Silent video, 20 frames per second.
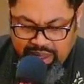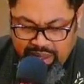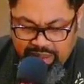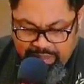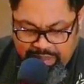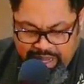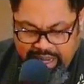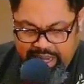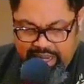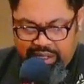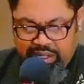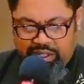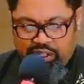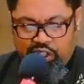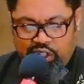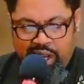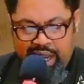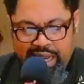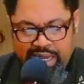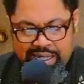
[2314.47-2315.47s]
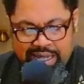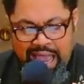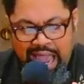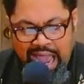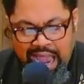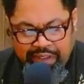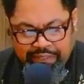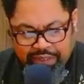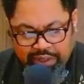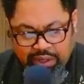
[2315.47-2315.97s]
made the chase
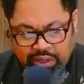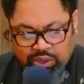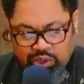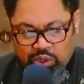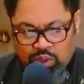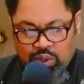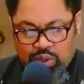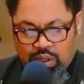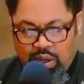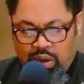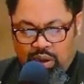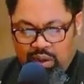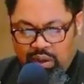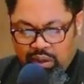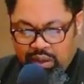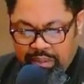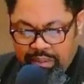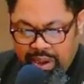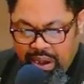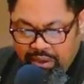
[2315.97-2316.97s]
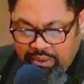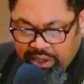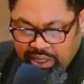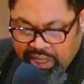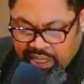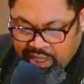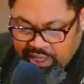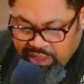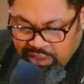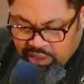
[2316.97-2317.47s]
after the so called
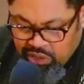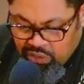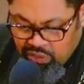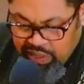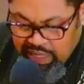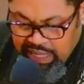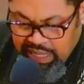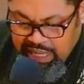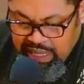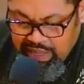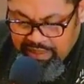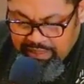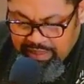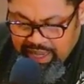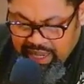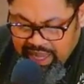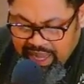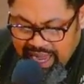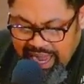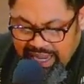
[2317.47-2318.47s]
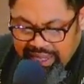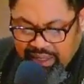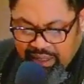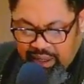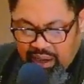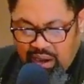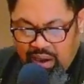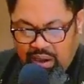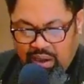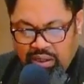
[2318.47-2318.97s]
American dream at the
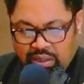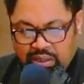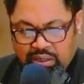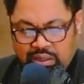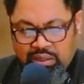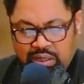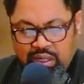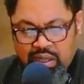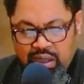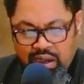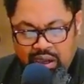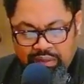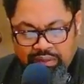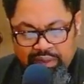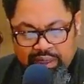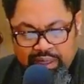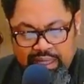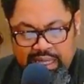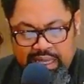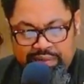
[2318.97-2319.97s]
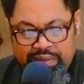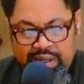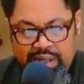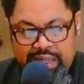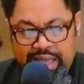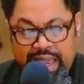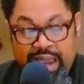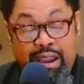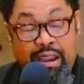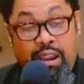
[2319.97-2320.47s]
cost of leaving
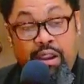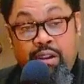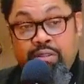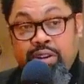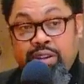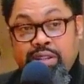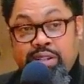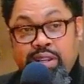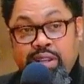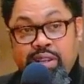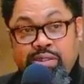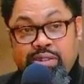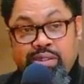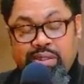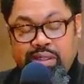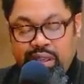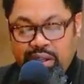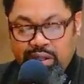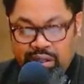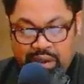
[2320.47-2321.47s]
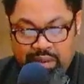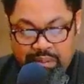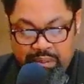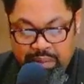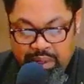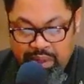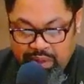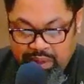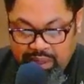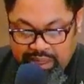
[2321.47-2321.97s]
their heritage, their
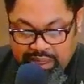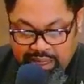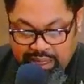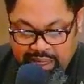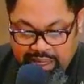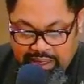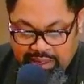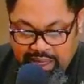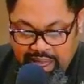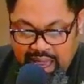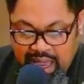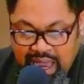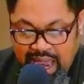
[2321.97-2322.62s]
communities,